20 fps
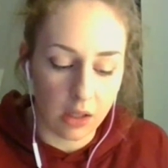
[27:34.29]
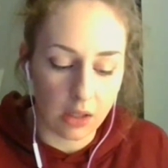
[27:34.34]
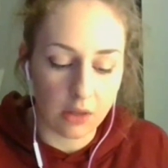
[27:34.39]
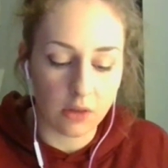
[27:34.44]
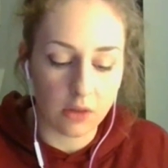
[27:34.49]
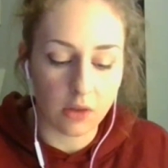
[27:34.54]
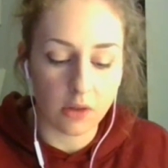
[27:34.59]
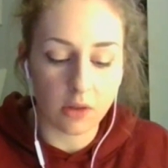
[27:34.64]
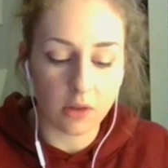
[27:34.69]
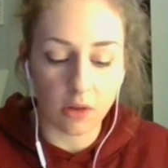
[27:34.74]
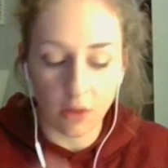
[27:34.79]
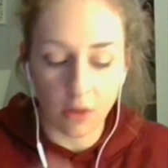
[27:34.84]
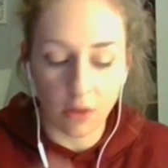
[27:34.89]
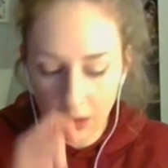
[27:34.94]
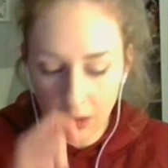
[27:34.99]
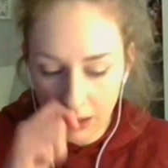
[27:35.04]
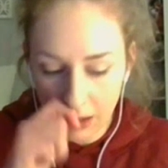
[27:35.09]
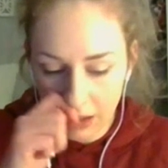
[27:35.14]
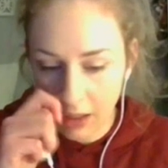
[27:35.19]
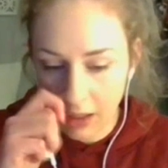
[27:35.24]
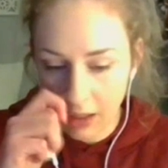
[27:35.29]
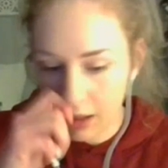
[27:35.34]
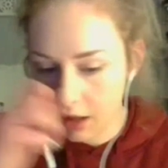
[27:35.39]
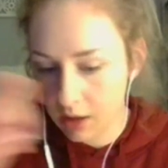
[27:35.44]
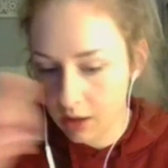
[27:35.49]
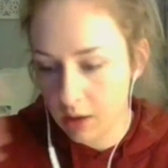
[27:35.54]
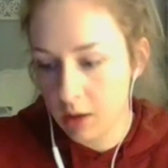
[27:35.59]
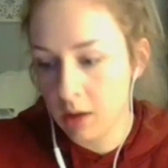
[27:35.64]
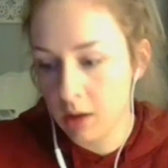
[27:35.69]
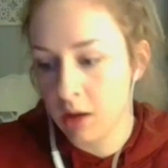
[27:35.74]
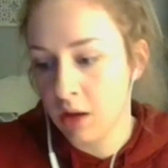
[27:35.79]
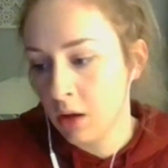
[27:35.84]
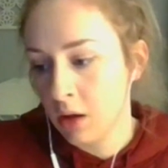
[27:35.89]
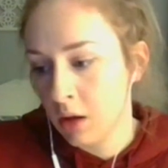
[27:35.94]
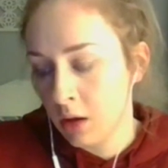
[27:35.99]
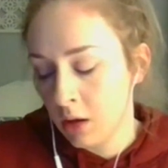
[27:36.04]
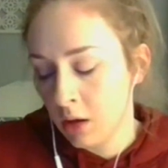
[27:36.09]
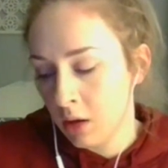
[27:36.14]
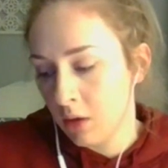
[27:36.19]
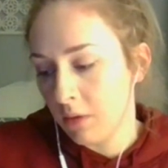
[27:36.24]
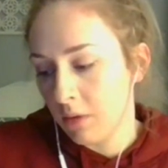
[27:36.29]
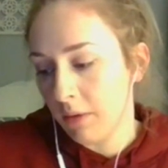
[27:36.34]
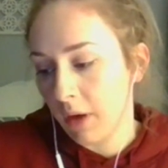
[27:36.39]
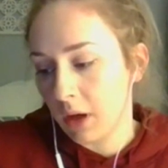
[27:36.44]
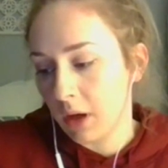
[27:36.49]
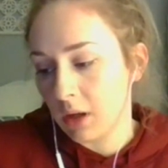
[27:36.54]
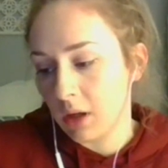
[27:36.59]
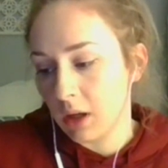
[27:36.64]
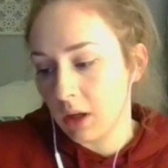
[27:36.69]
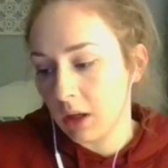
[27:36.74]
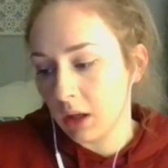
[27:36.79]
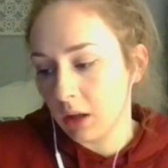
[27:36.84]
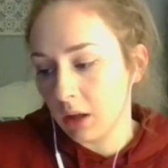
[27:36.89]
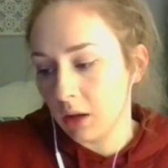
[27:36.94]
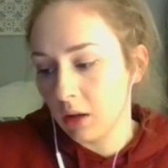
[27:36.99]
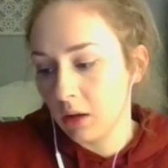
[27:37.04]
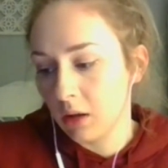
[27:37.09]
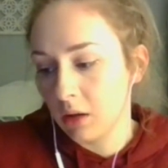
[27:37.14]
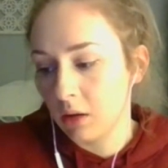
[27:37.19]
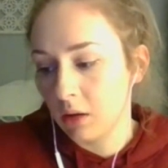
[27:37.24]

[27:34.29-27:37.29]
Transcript: It's just looking at finding,